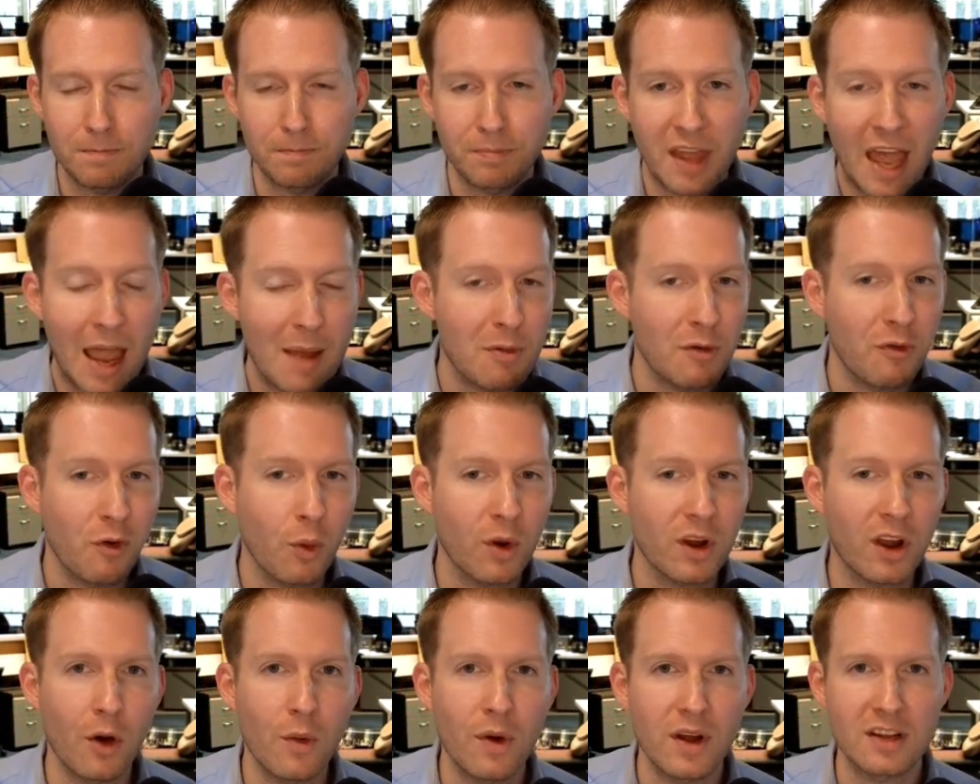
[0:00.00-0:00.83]
Hey, before we
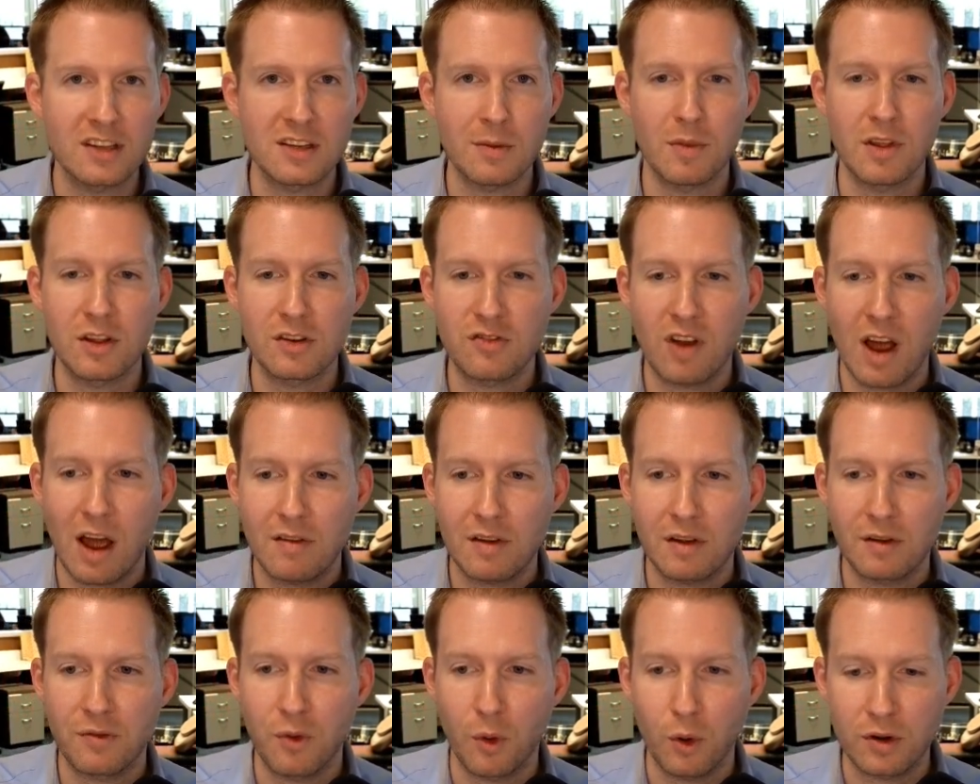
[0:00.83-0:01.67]
go into some of the
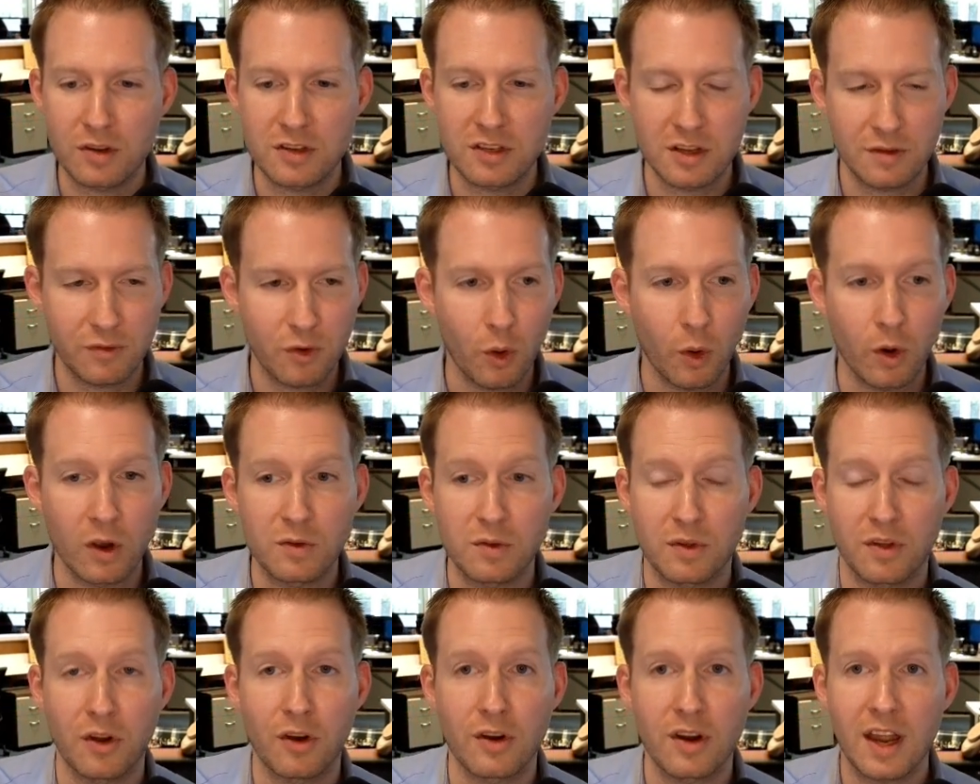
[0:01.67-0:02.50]
driving forces, of course,
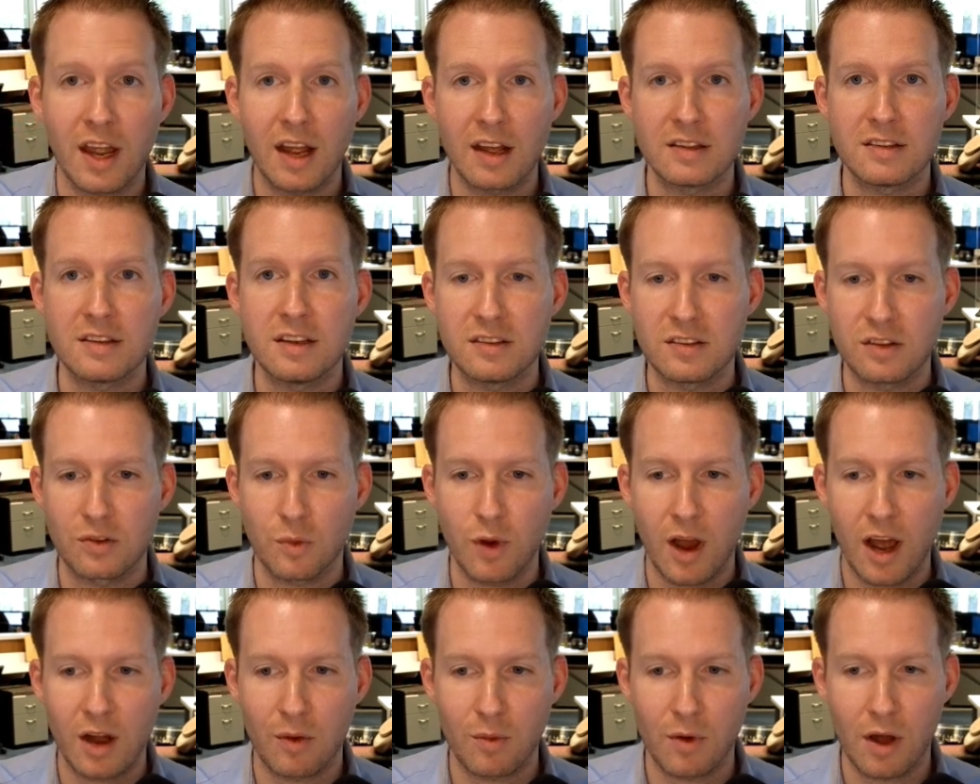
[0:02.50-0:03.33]
with hurricane season
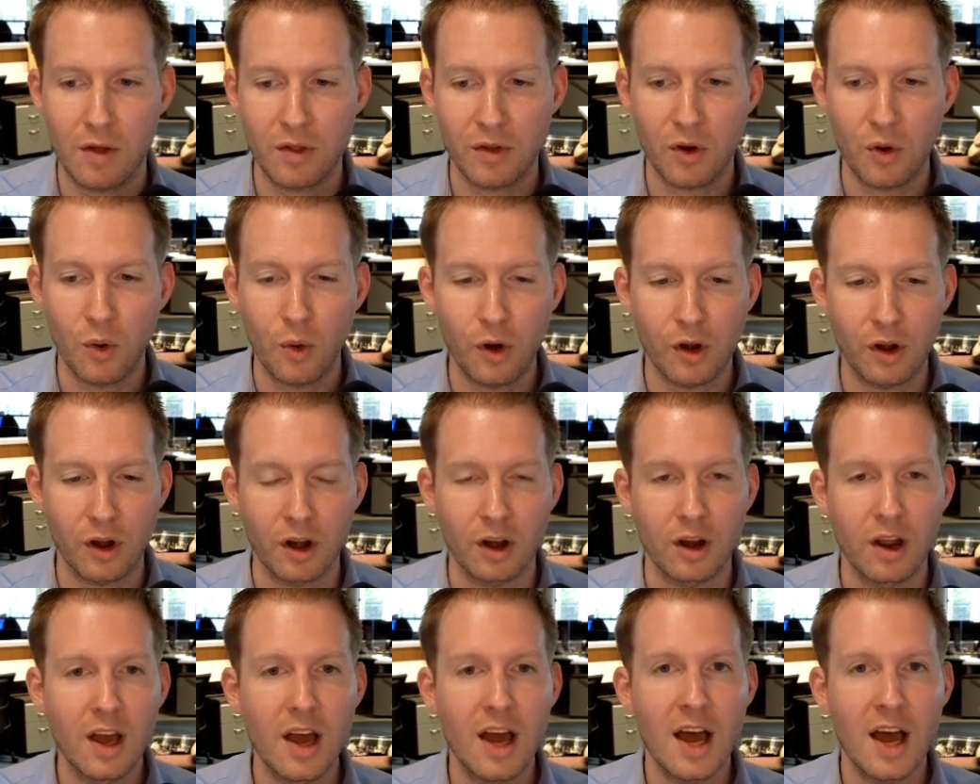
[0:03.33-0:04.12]
right around the corner,